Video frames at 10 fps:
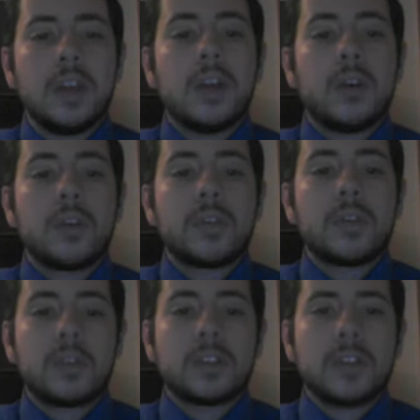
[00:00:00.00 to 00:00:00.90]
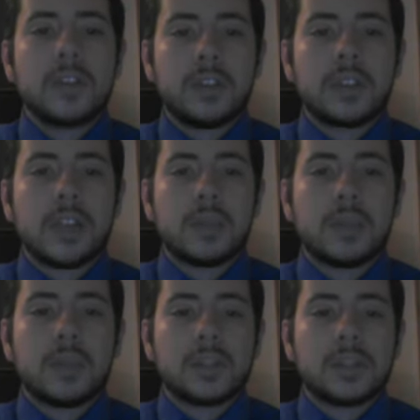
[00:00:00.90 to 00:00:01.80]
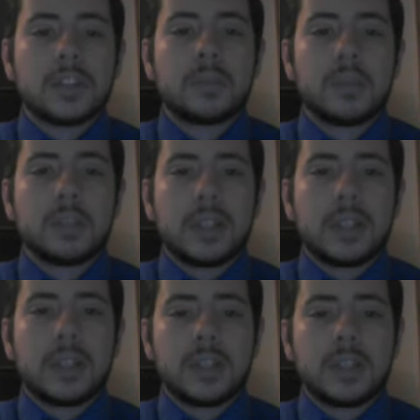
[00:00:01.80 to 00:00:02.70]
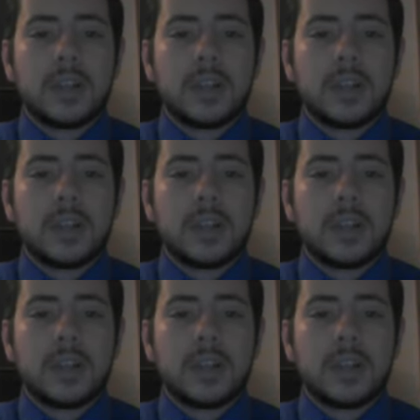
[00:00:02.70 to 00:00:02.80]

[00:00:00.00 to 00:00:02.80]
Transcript: or $13.81 per diluted share.